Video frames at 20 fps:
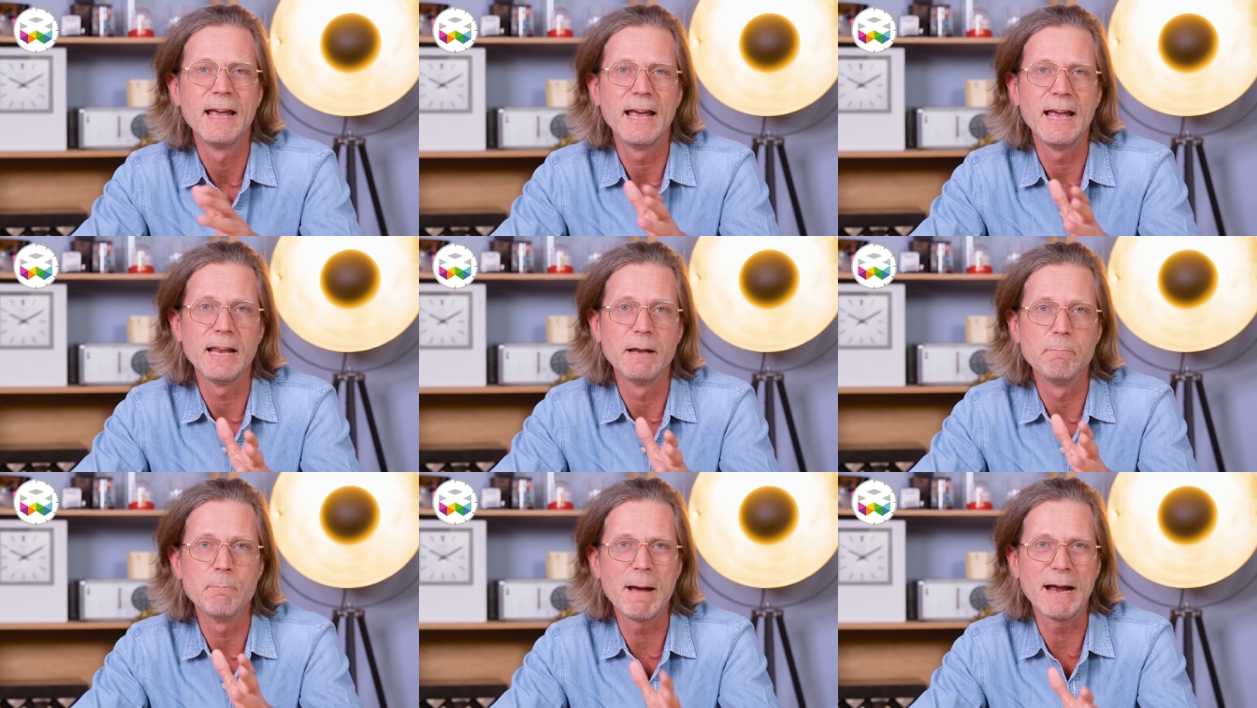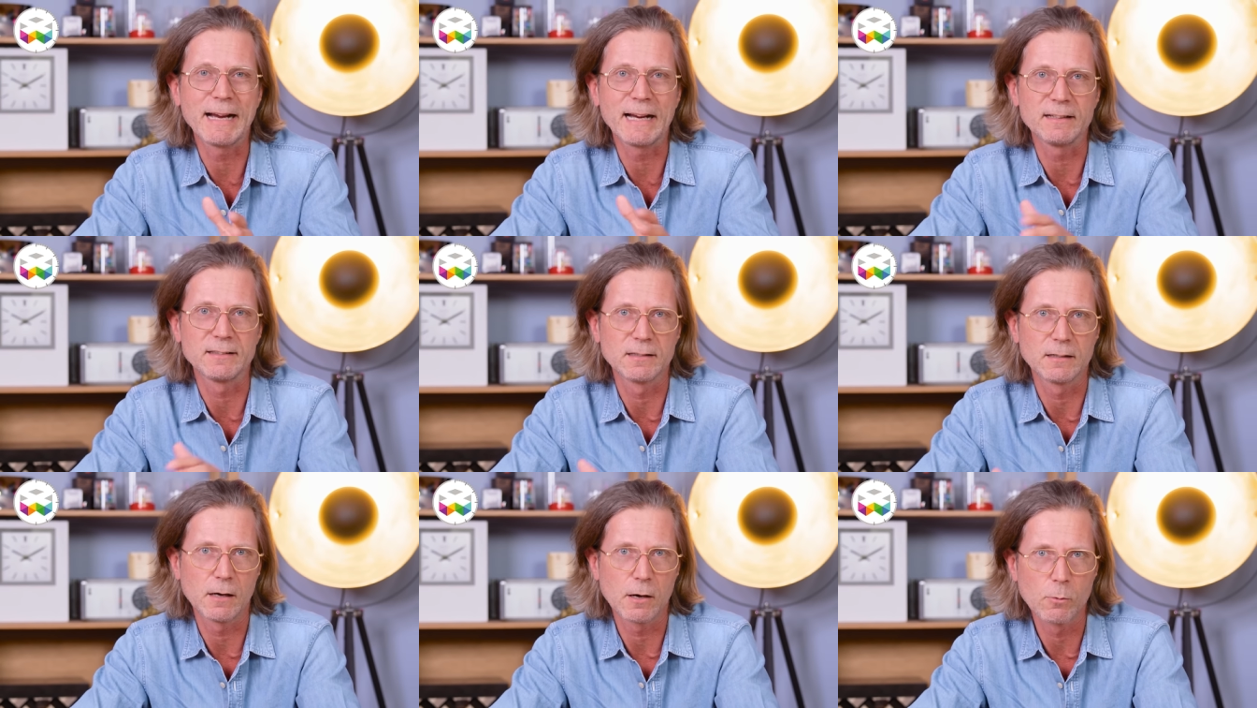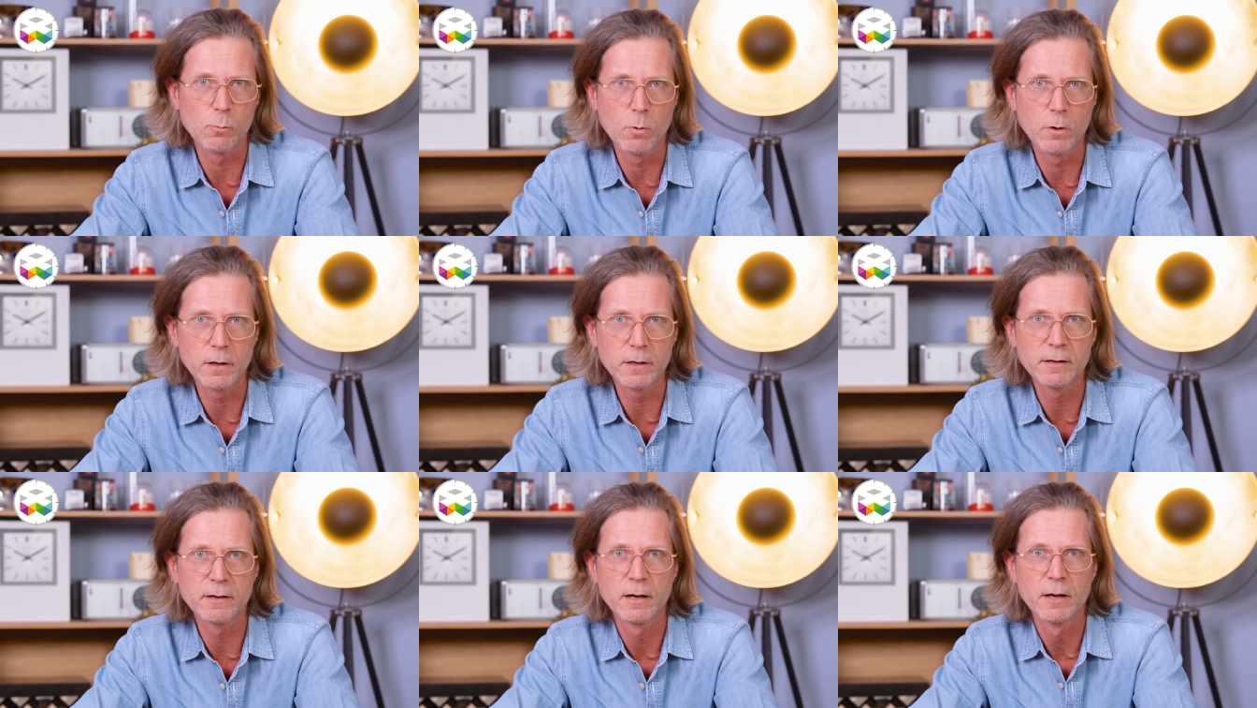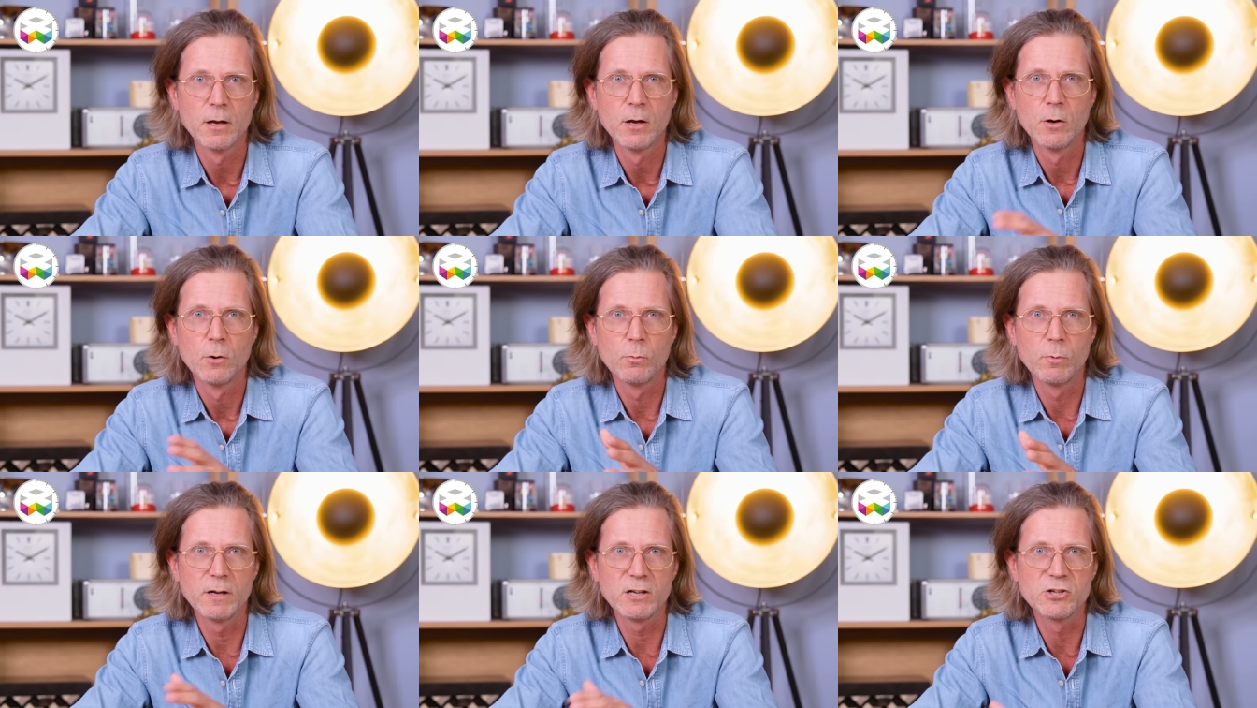and macassar wood
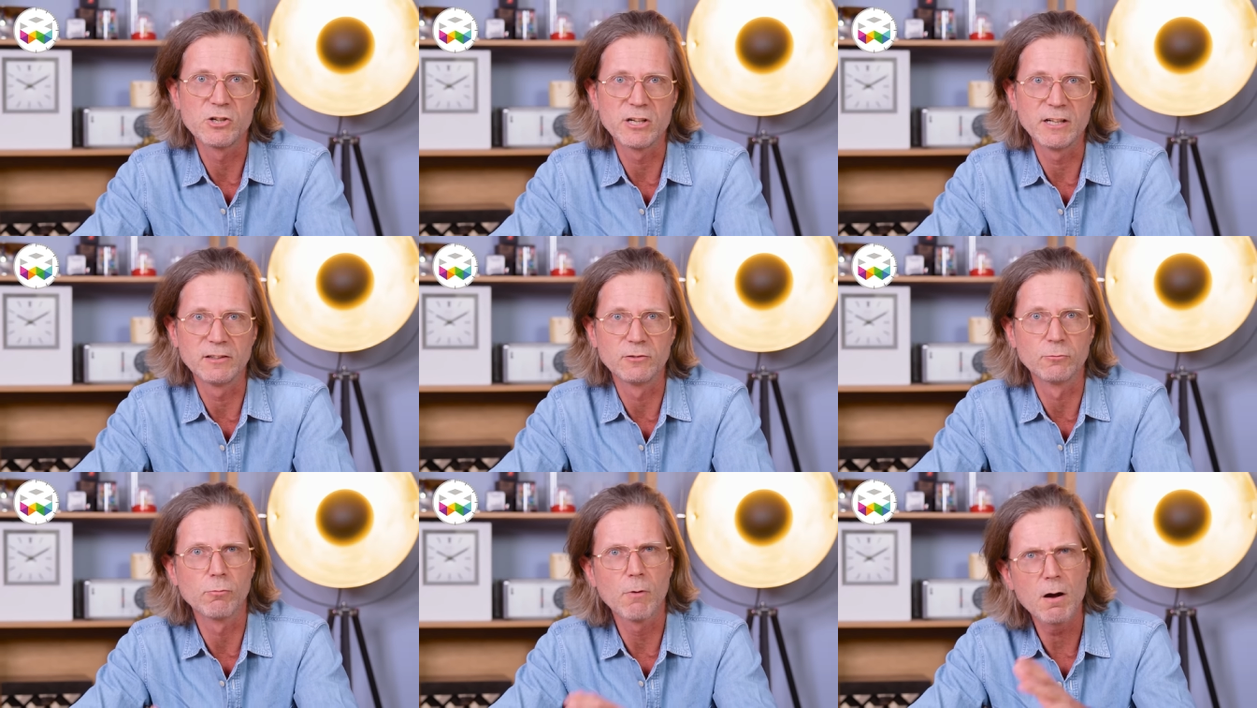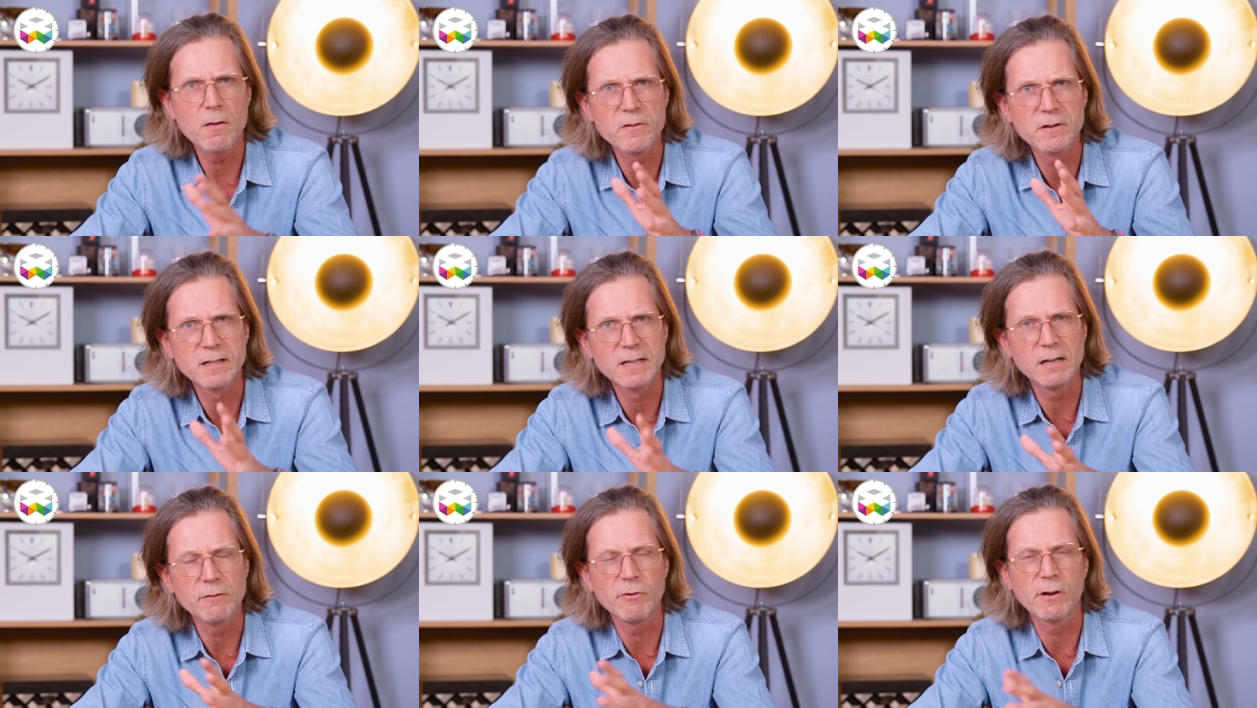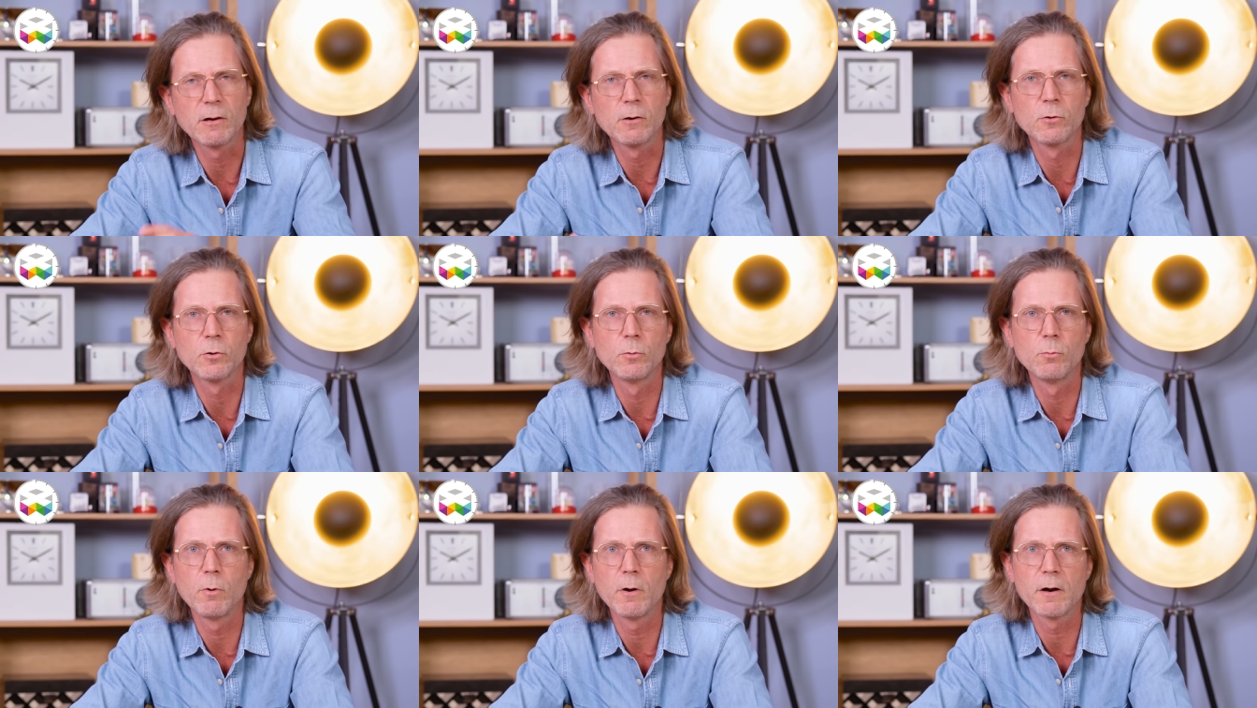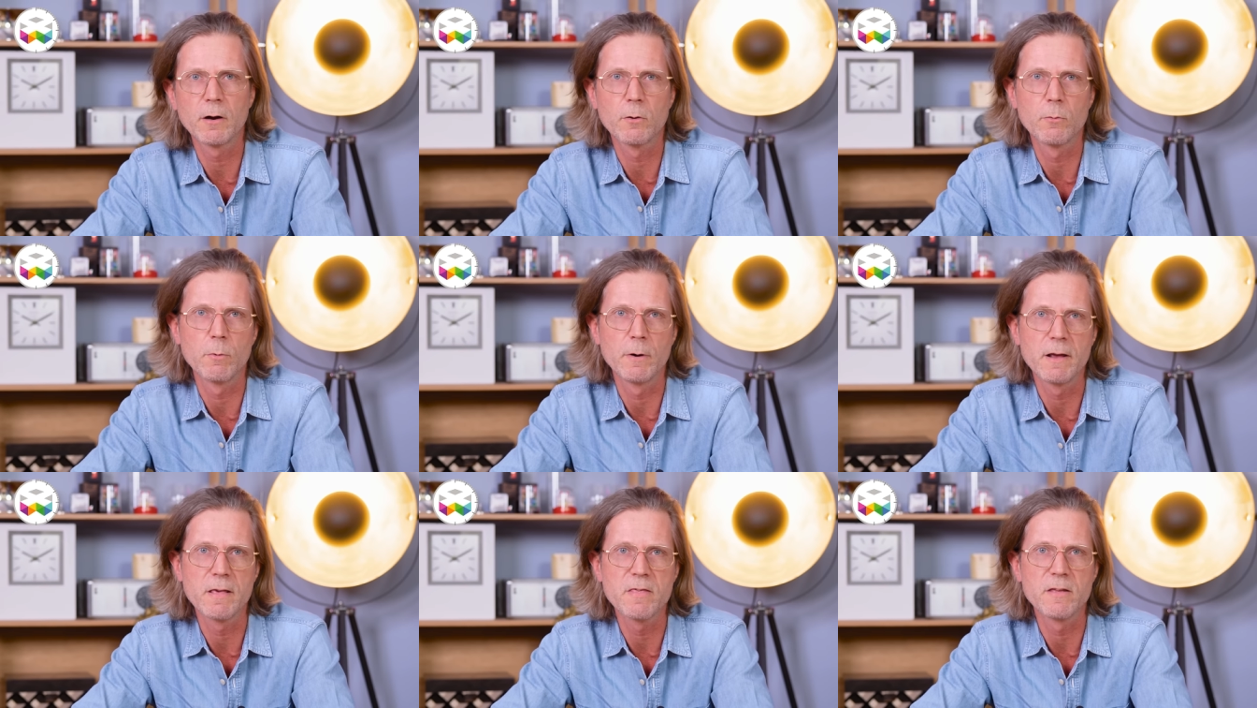which is rather difficult to
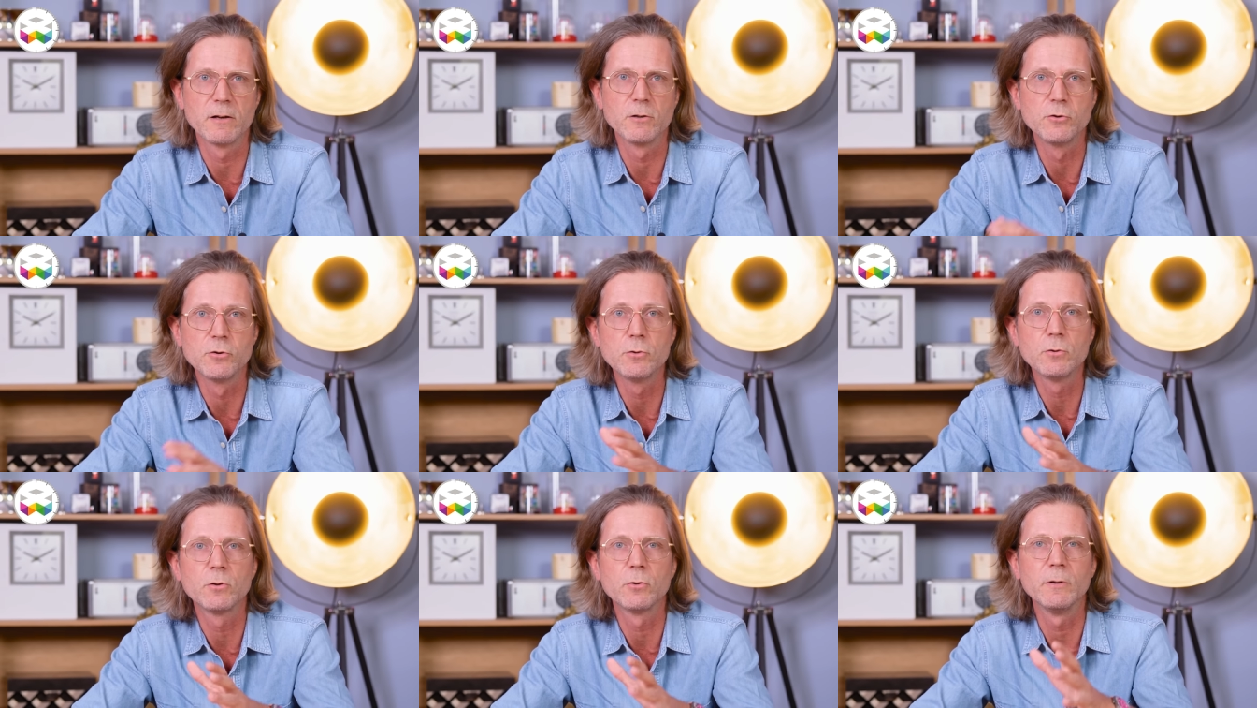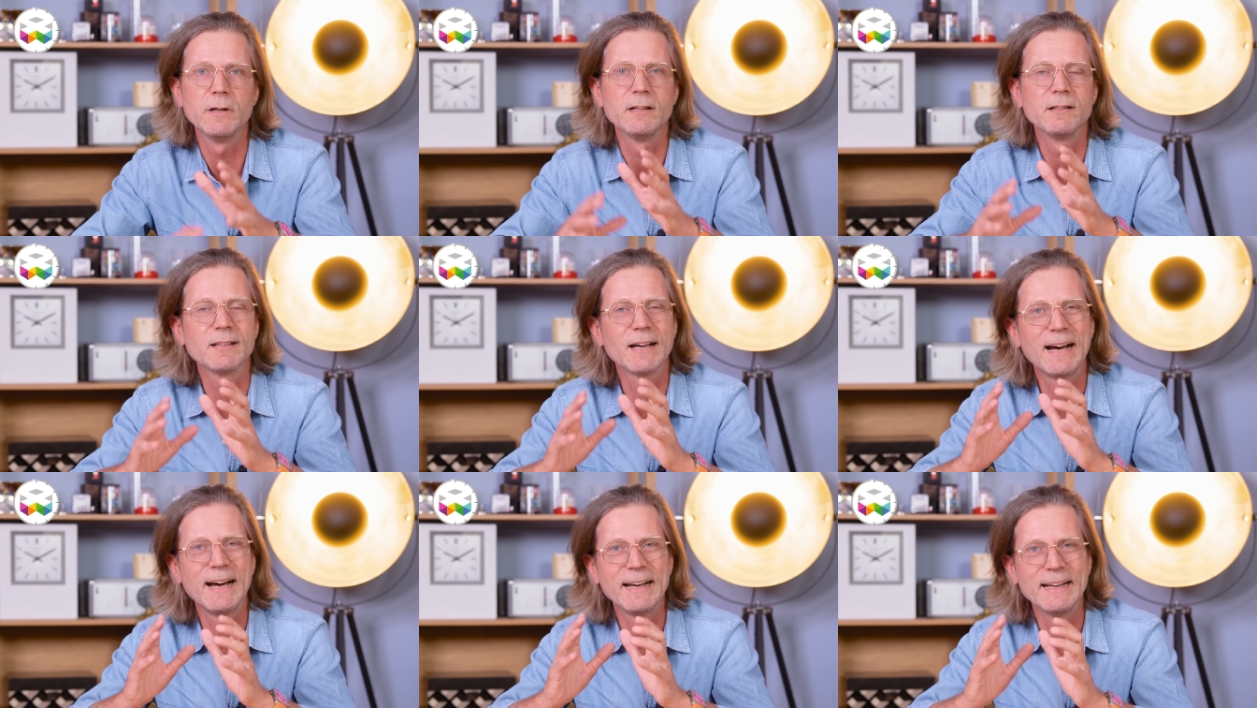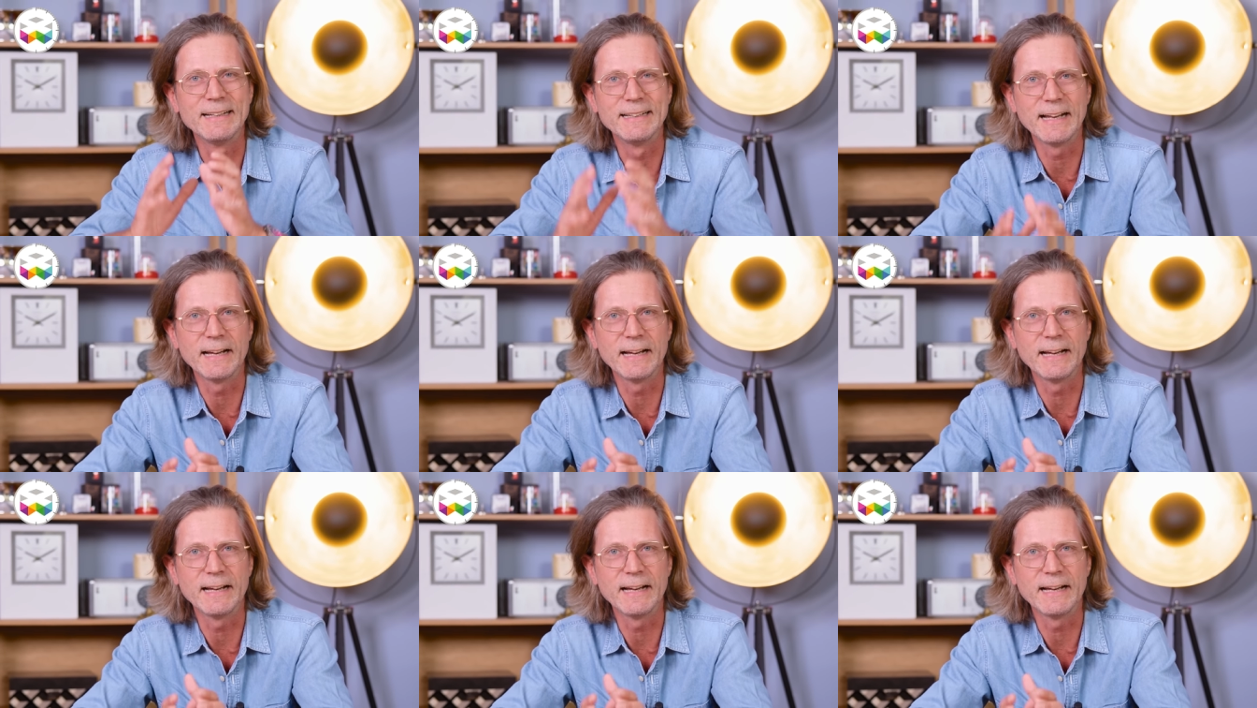work with due to its high